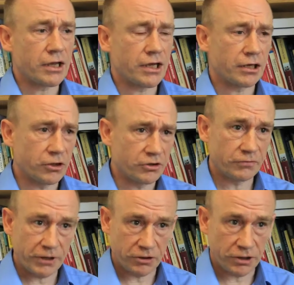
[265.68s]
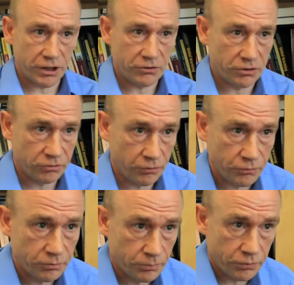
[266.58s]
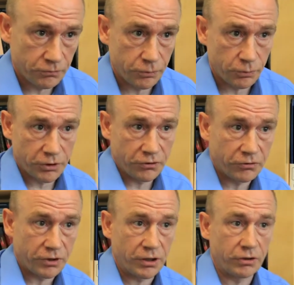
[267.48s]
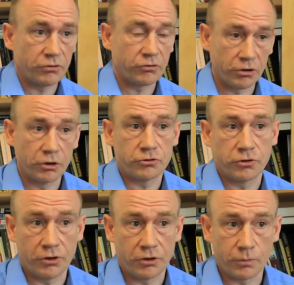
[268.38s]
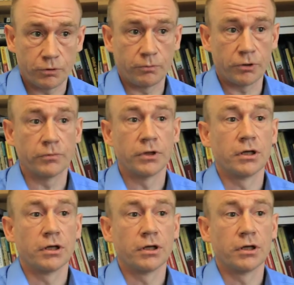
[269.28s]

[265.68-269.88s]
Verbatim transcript: Inclusive education is often put forward as the solution to this problem,